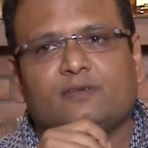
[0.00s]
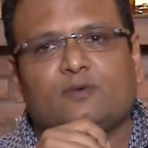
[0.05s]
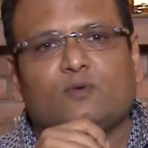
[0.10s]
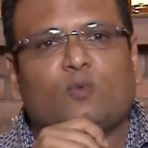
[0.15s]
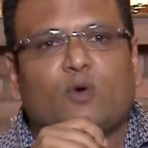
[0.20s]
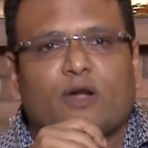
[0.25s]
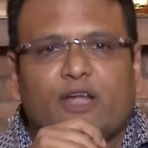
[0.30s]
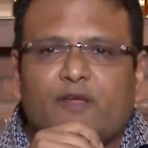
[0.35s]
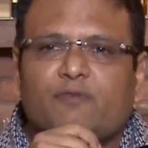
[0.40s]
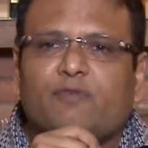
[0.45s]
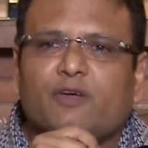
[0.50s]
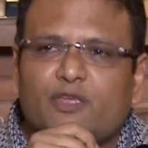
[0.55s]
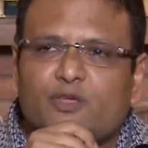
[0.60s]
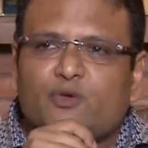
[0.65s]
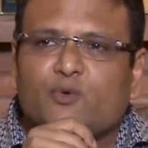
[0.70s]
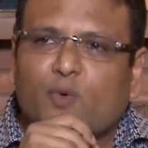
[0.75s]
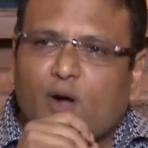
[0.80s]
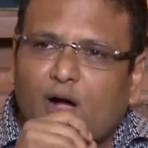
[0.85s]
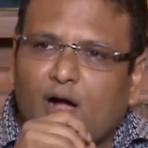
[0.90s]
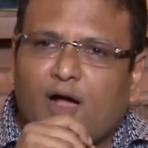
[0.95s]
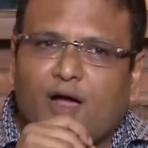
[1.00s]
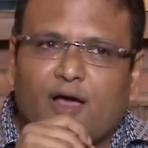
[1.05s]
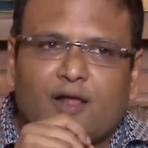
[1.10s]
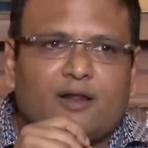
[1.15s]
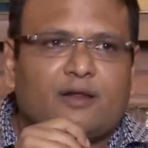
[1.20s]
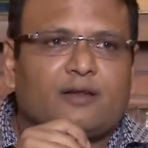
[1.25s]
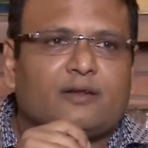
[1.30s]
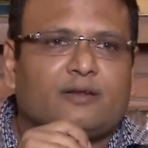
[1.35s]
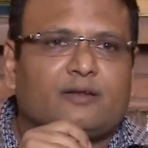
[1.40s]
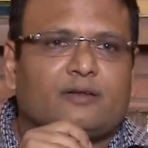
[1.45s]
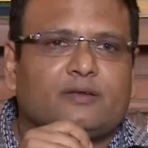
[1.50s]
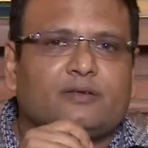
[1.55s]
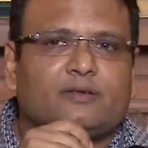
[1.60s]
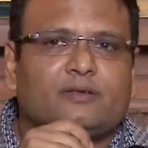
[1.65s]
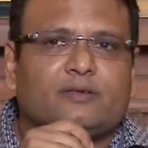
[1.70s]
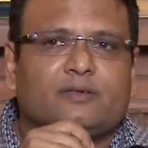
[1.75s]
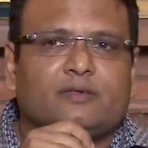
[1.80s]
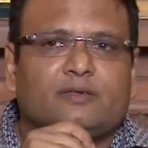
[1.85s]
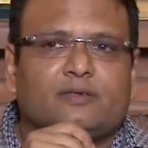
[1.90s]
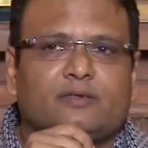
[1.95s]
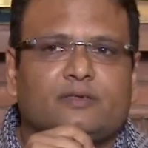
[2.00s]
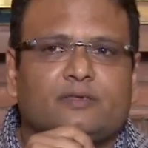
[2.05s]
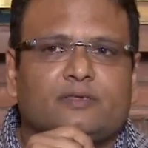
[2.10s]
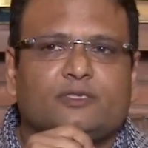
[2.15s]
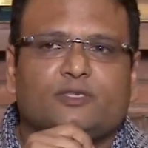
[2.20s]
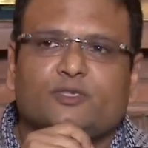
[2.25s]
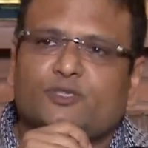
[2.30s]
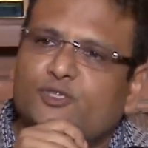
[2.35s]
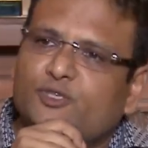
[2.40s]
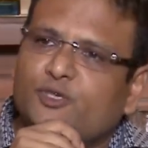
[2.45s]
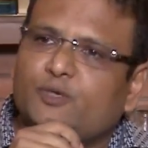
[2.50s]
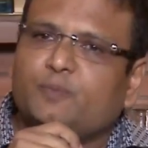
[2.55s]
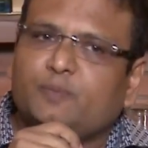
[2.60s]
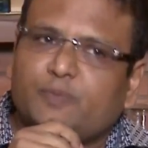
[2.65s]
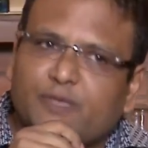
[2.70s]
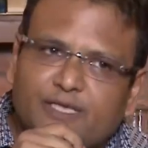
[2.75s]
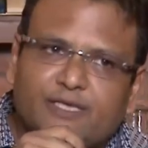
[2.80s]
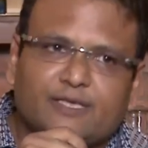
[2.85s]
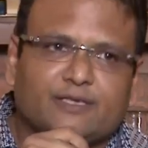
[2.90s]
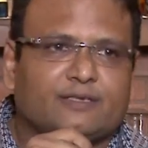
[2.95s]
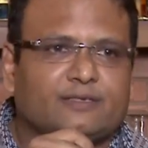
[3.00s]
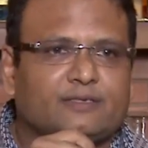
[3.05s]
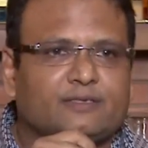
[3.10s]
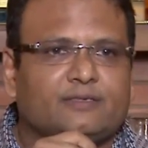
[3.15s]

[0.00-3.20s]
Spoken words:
Whatever you are, you should be.